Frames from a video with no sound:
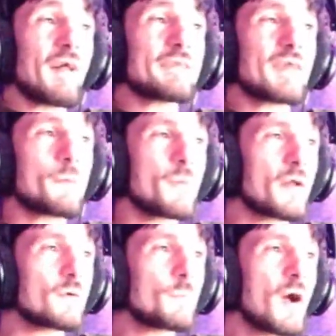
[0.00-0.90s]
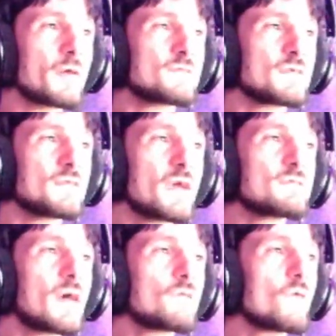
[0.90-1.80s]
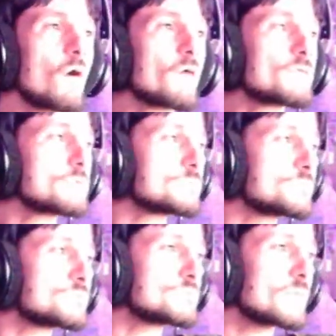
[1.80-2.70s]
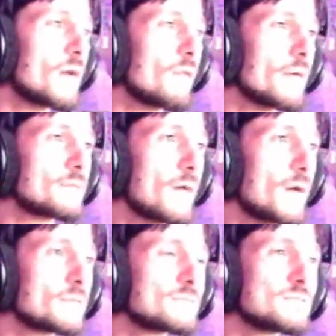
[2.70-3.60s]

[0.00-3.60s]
like that better. Boxing Day sounds awesome. I like that.